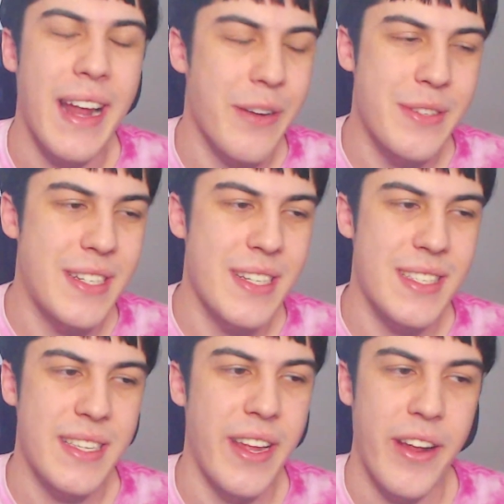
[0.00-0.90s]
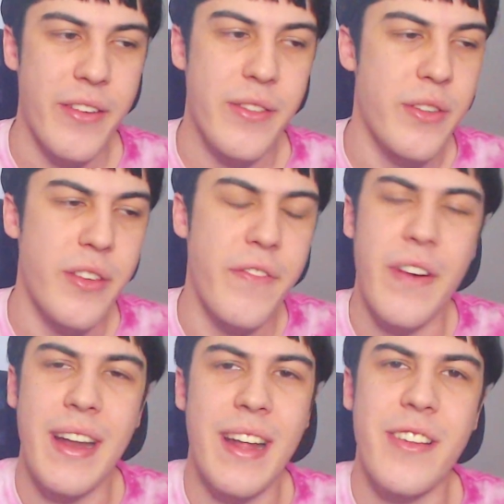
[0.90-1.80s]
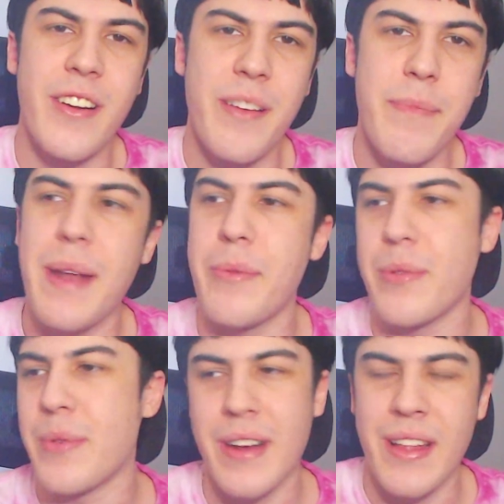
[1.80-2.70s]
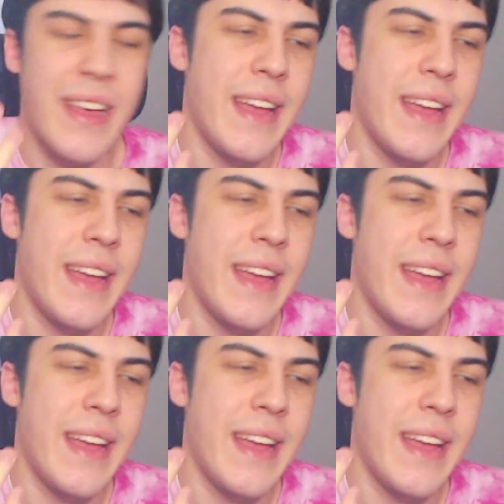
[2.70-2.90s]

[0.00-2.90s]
Like, it was just, you know, you find out you're not compatible with one another.